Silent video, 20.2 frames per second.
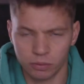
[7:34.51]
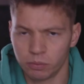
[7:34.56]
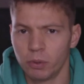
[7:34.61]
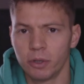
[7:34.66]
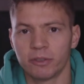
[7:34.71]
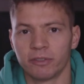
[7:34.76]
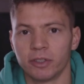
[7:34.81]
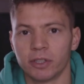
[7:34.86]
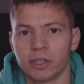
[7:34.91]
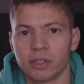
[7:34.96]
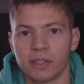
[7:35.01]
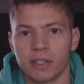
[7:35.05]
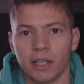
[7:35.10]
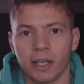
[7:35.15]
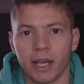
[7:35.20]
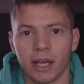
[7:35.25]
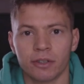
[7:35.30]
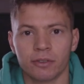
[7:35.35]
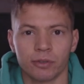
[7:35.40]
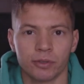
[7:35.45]
Wonderful to see
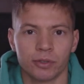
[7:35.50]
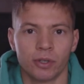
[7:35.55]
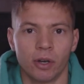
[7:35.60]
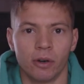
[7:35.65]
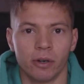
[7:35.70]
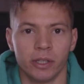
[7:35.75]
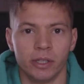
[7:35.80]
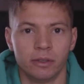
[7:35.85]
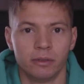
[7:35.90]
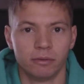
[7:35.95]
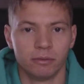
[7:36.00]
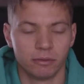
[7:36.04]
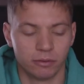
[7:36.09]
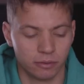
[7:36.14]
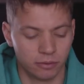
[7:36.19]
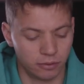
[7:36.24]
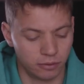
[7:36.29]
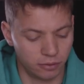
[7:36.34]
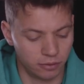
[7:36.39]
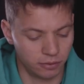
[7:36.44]
a Kestrel soaring
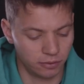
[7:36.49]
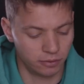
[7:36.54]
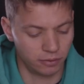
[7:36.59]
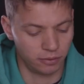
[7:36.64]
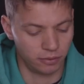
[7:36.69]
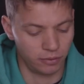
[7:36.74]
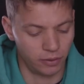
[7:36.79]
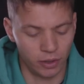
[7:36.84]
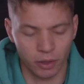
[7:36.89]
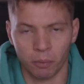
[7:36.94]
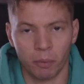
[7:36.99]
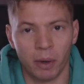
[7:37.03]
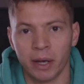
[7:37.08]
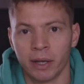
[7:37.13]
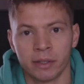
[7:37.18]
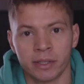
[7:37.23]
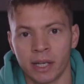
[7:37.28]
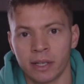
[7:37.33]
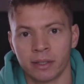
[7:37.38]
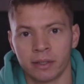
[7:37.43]
in the
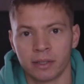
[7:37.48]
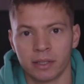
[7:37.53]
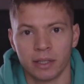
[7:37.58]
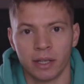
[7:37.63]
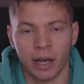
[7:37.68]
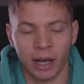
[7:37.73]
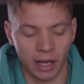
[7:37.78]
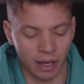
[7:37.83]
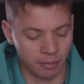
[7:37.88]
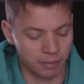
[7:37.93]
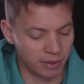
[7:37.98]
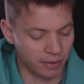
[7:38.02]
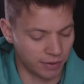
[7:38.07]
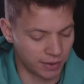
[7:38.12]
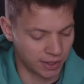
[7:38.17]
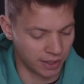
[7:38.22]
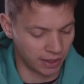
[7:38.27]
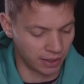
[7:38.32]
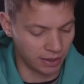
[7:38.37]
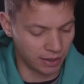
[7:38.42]
wild and in
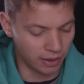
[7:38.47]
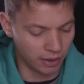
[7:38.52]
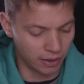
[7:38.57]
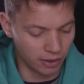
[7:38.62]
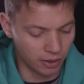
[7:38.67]
captivity.